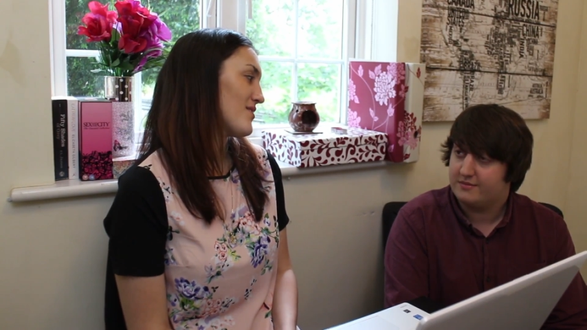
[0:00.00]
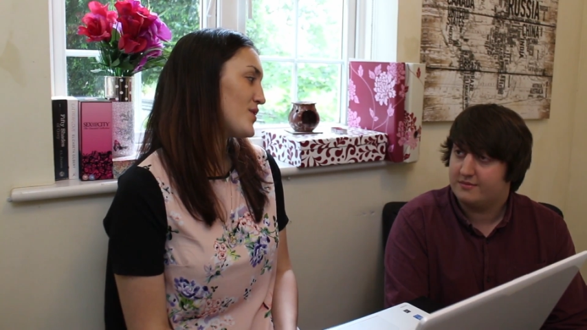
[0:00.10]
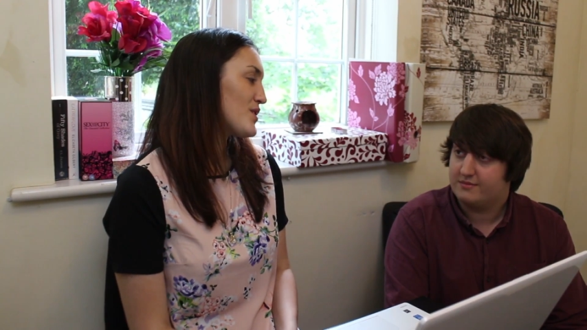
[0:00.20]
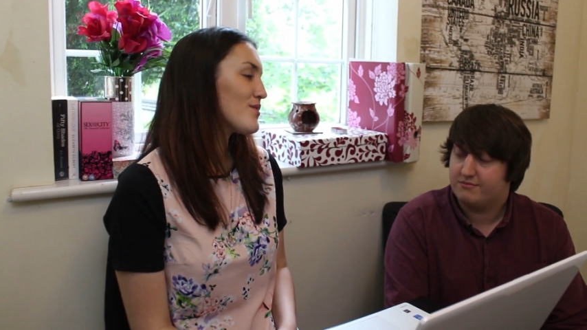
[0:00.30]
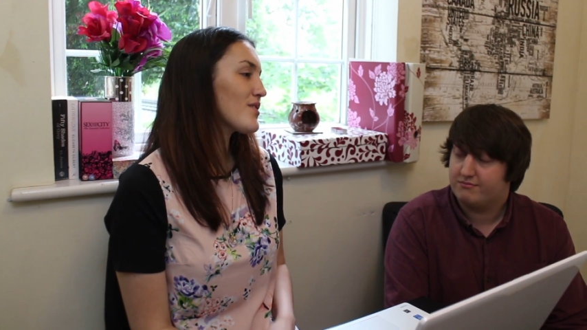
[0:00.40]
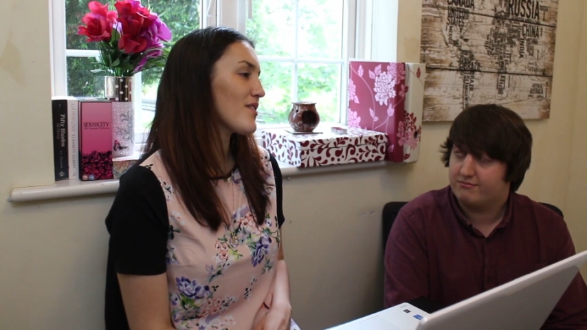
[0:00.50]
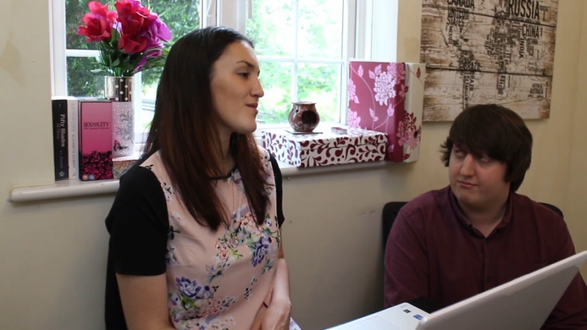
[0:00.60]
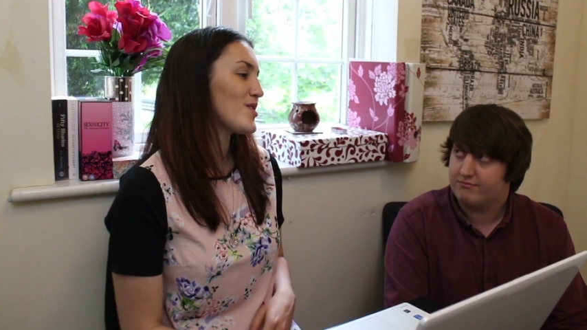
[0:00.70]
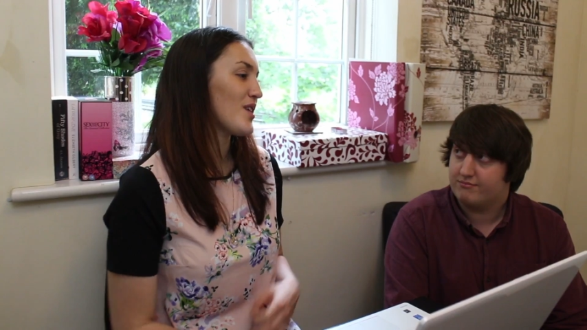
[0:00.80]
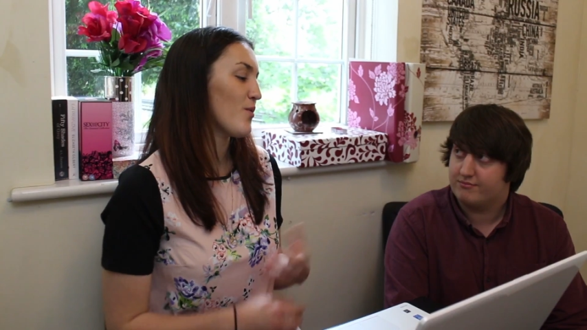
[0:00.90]
Speaker 1: She's not
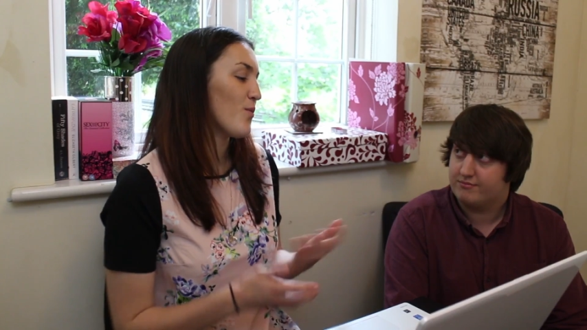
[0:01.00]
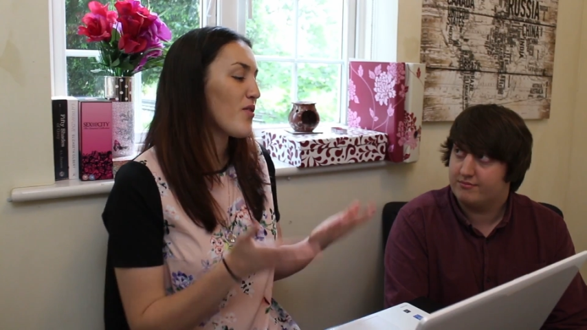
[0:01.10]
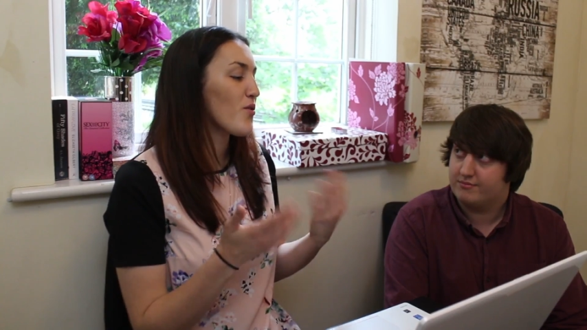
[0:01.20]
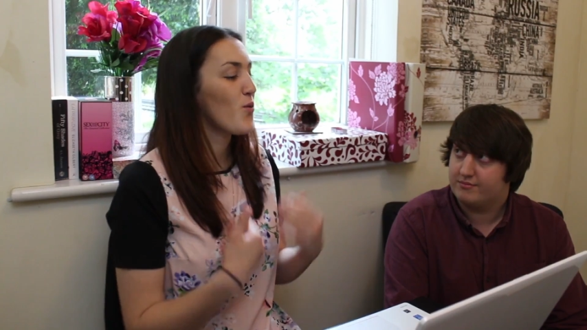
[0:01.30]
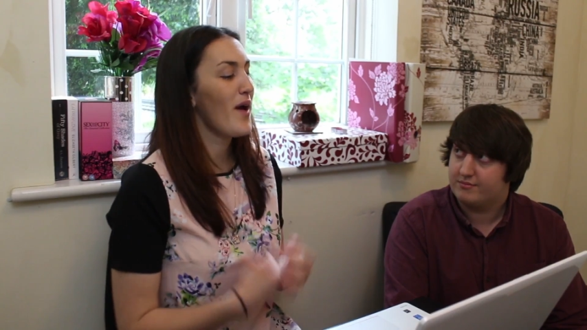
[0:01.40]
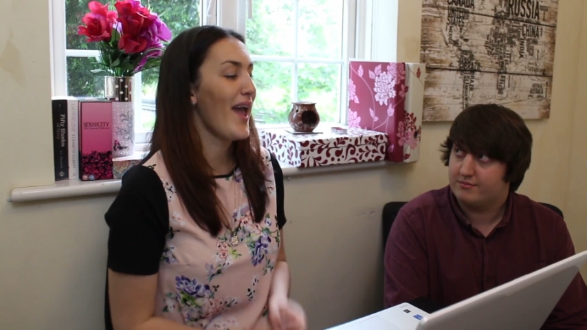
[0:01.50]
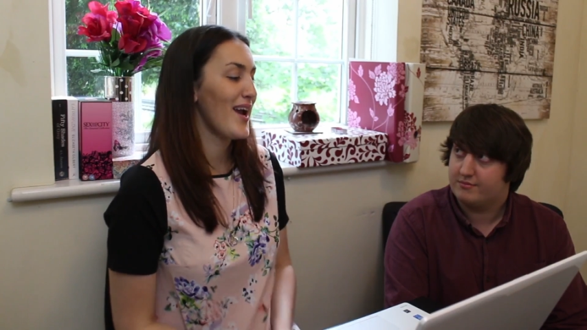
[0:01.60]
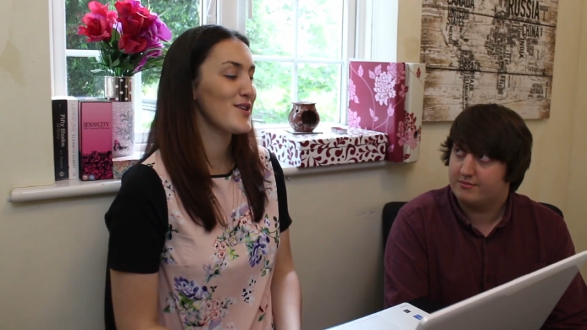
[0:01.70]
going to, you know, wither away